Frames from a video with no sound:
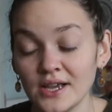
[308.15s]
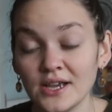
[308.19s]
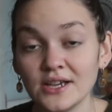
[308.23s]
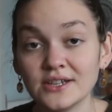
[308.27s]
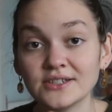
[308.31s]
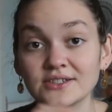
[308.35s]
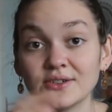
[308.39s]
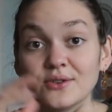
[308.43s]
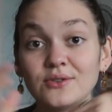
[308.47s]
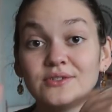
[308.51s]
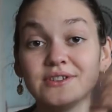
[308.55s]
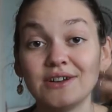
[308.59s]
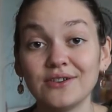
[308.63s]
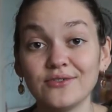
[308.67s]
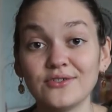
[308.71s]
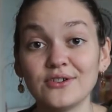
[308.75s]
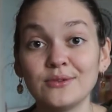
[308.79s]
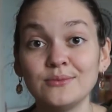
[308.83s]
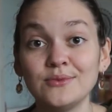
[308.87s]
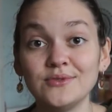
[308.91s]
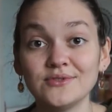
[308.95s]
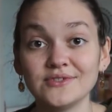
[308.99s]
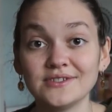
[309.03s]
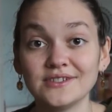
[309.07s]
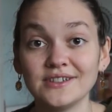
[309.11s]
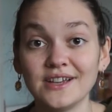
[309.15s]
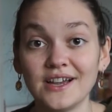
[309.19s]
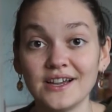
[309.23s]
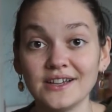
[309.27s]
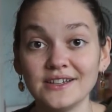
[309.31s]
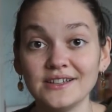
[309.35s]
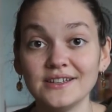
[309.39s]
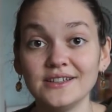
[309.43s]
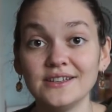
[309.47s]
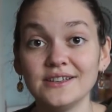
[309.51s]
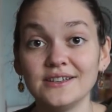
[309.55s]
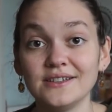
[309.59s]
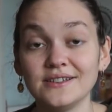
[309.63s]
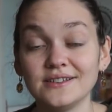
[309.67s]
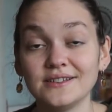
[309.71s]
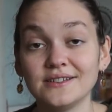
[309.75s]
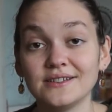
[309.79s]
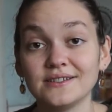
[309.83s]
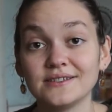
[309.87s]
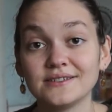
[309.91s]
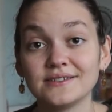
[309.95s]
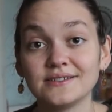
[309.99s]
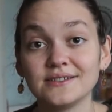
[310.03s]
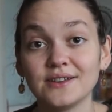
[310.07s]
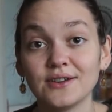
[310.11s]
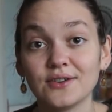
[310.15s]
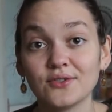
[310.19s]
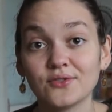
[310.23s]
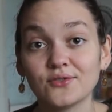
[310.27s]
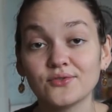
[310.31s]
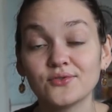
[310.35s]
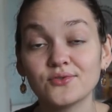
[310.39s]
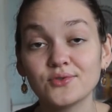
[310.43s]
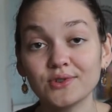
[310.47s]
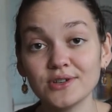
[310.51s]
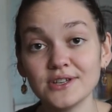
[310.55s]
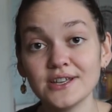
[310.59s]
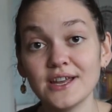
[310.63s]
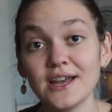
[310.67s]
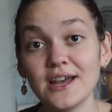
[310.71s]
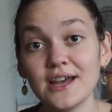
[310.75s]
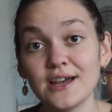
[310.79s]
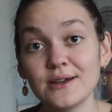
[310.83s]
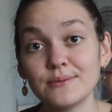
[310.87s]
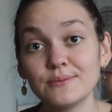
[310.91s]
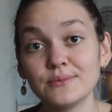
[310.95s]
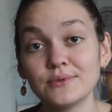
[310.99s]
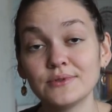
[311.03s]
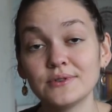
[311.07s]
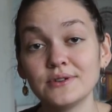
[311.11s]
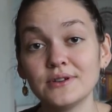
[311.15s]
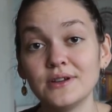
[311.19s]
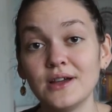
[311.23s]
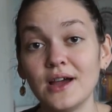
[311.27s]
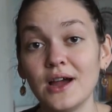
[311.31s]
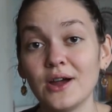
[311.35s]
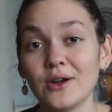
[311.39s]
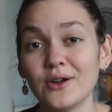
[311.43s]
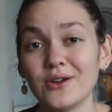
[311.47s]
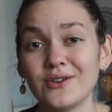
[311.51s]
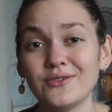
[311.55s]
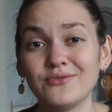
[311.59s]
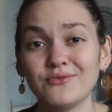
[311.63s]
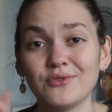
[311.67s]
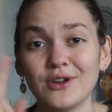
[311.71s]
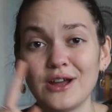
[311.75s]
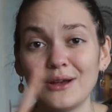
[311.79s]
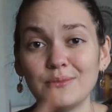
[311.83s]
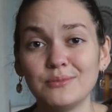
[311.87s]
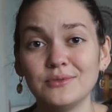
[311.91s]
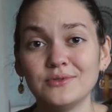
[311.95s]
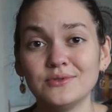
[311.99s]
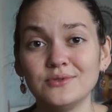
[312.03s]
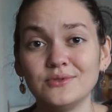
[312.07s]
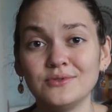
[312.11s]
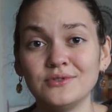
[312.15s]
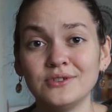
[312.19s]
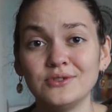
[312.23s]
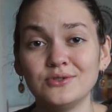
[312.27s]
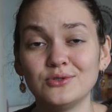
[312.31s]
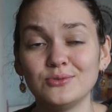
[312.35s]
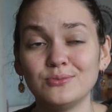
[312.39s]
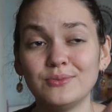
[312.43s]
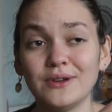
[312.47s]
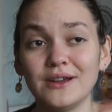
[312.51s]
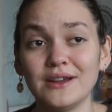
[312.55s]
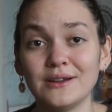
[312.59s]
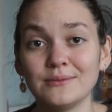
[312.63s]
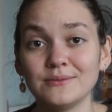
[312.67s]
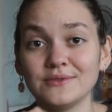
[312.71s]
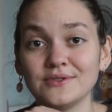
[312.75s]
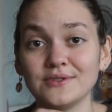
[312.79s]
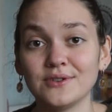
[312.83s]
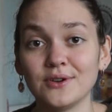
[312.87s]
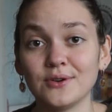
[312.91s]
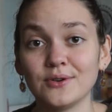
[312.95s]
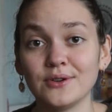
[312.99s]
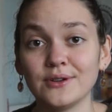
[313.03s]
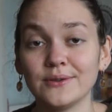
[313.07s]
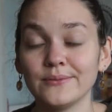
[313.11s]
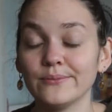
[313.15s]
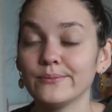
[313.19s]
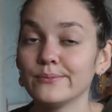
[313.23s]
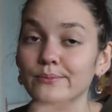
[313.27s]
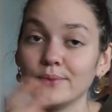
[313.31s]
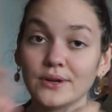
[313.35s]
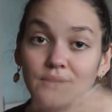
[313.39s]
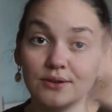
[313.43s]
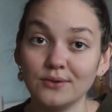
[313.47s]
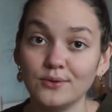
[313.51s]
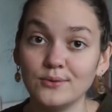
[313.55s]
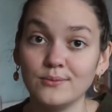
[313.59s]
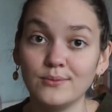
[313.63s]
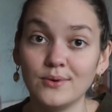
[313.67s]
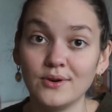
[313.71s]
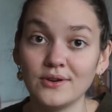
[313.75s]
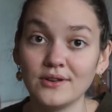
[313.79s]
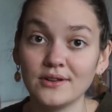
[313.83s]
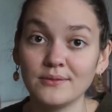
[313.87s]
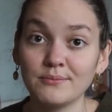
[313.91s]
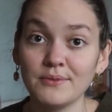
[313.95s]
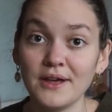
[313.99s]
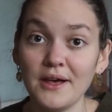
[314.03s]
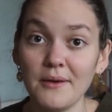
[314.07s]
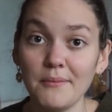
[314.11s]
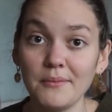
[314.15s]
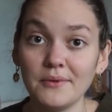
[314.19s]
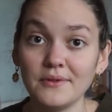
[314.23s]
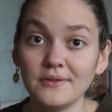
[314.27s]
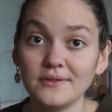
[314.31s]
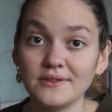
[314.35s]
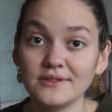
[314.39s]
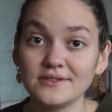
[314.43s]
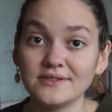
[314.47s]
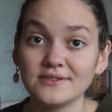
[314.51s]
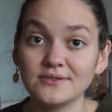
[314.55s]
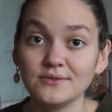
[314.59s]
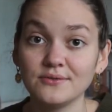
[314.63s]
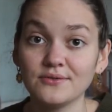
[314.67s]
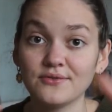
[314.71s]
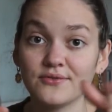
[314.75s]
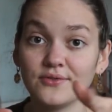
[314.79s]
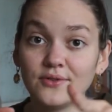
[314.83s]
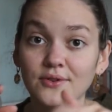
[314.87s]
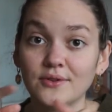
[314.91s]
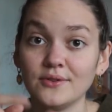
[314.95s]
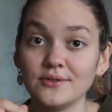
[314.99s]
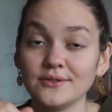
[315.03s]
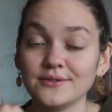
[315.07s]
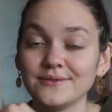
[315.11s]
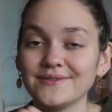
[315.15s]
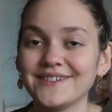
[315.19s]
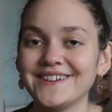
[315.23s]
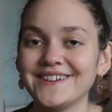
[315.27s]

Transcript: So therefore I'm using Anki. It is a free app. I heard for Apple you need to pay, I'm sorry, but you bought it by Apple, it's your fault.